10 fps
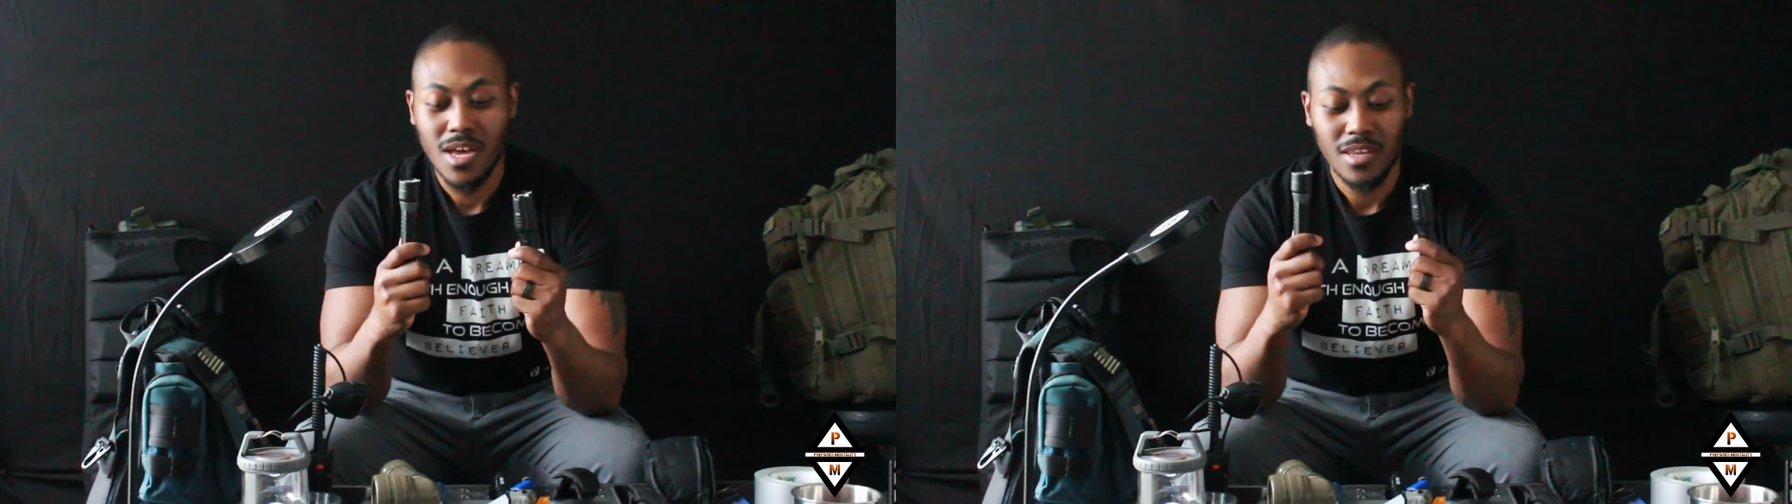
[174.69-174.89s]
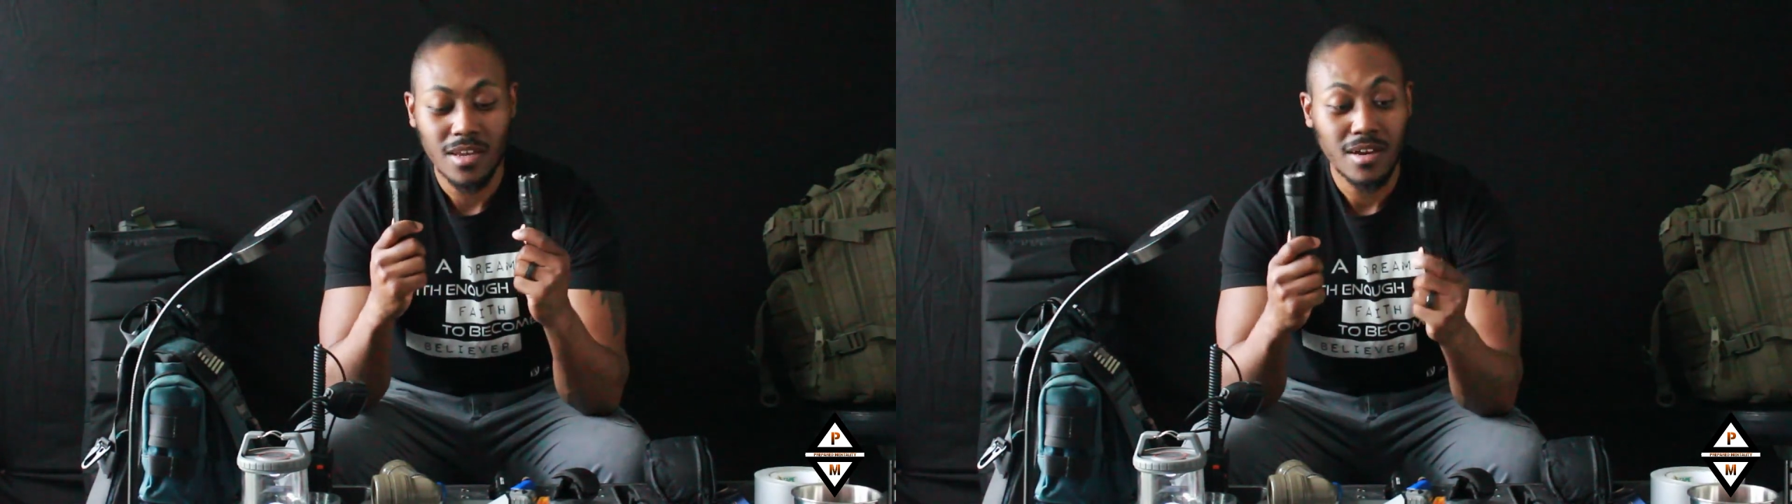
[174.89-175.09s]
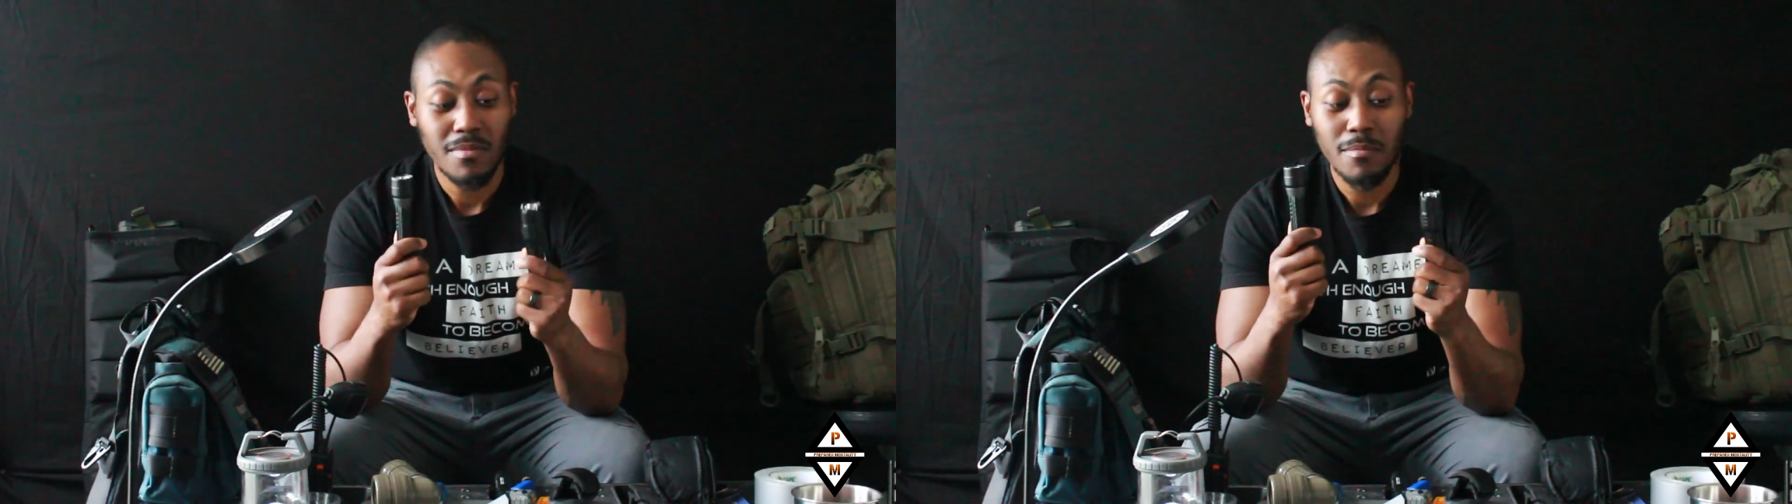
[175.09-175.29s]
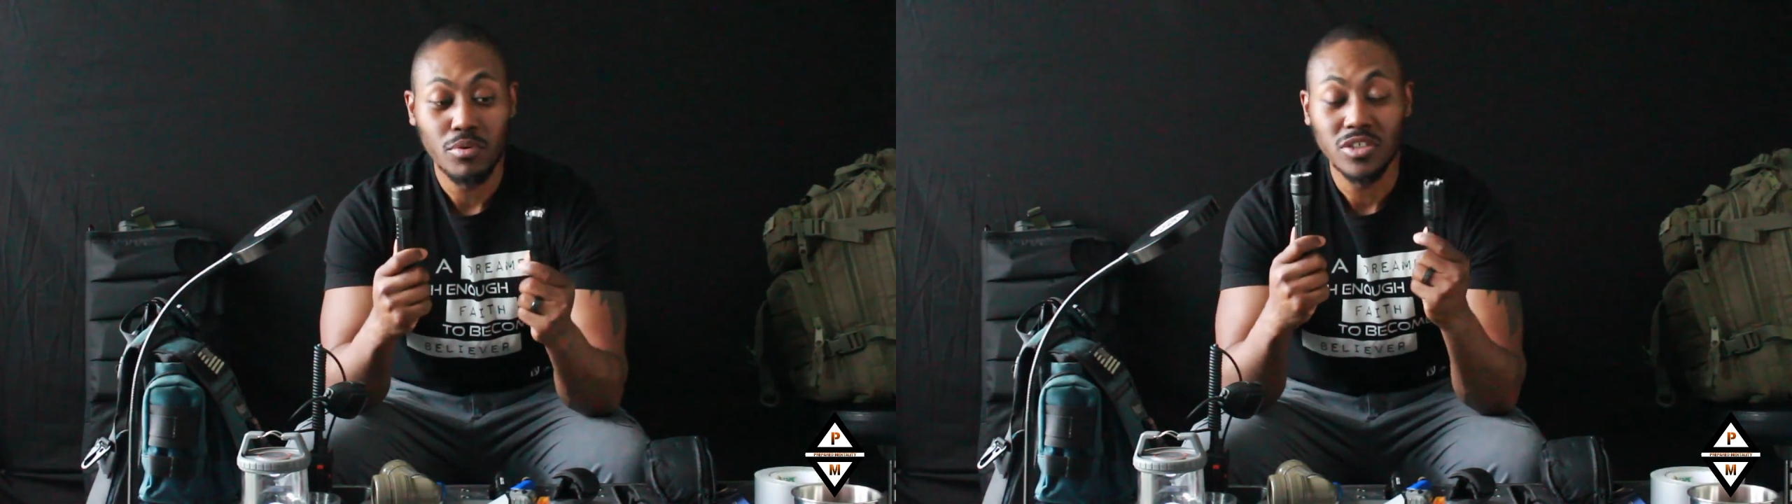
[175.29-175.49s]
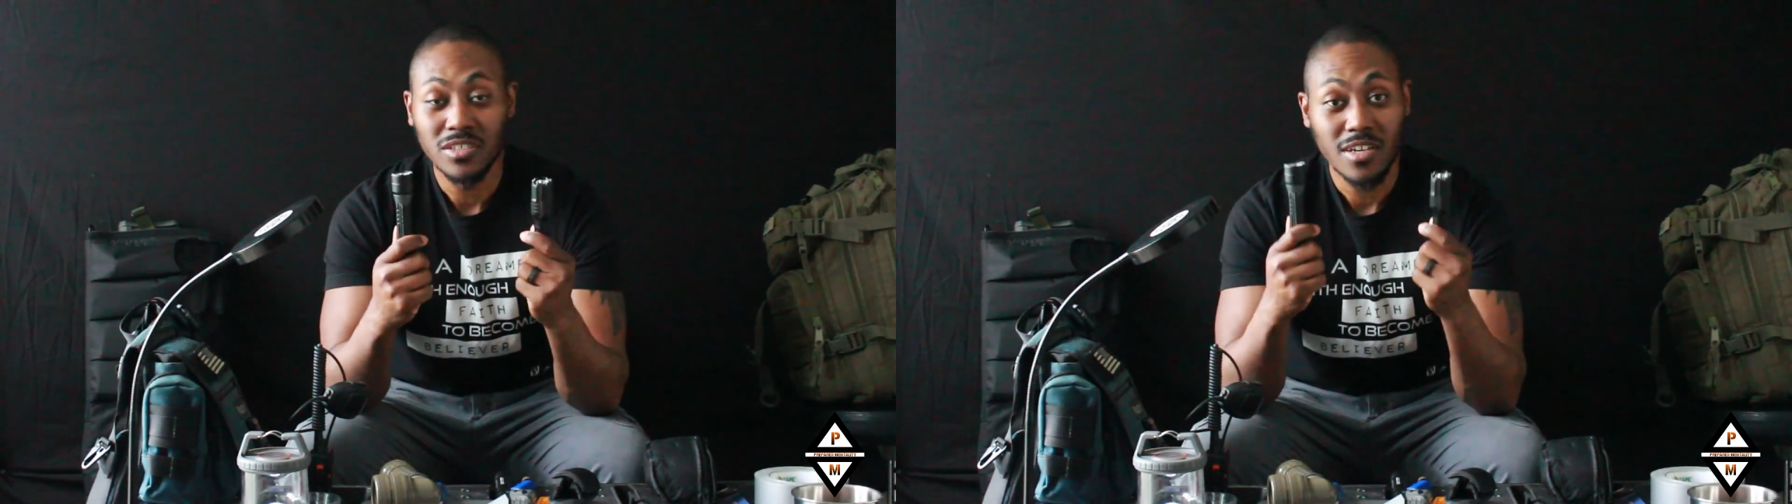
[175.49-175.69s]
None of my
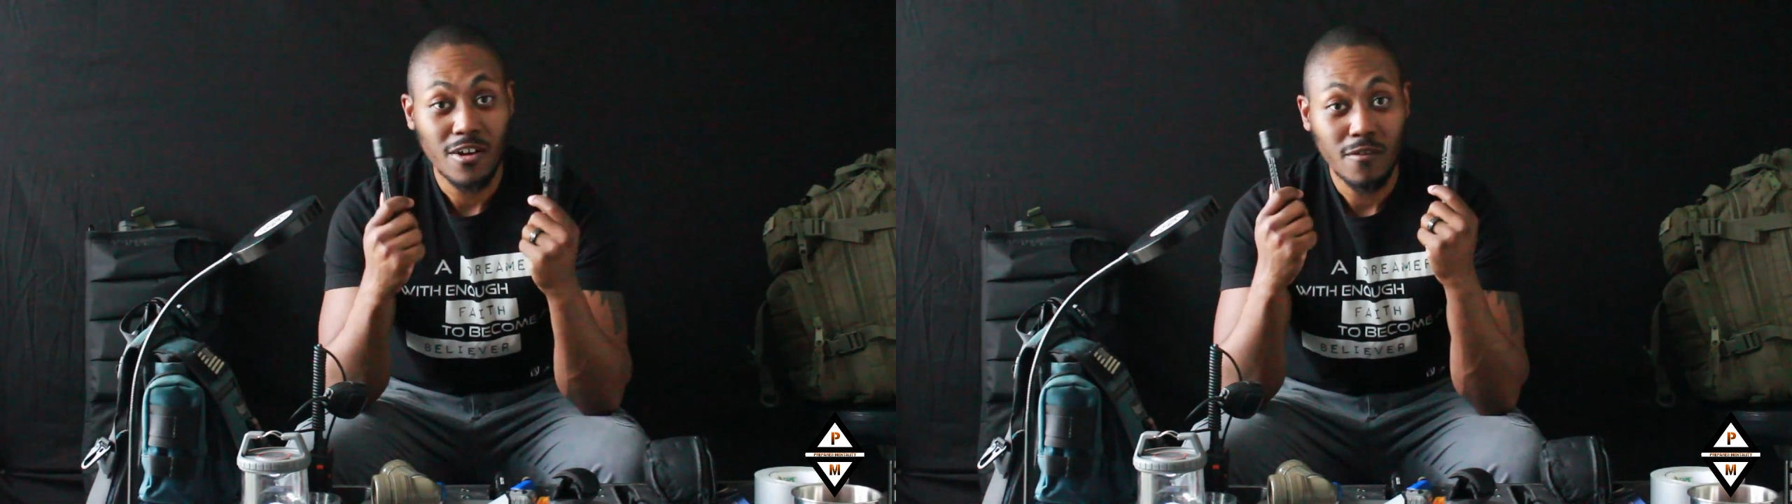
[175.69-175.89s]
Bushnell